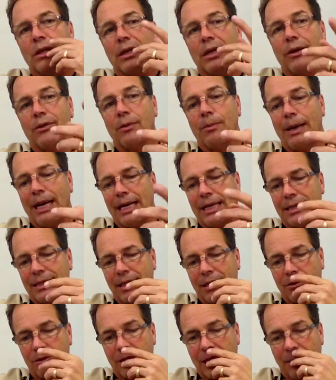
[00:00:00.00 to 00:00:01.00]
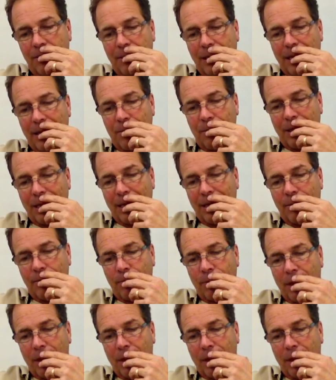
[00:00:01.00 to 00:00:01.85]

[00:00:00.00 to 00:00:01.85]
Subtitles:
of the body cells. Keep that in mind.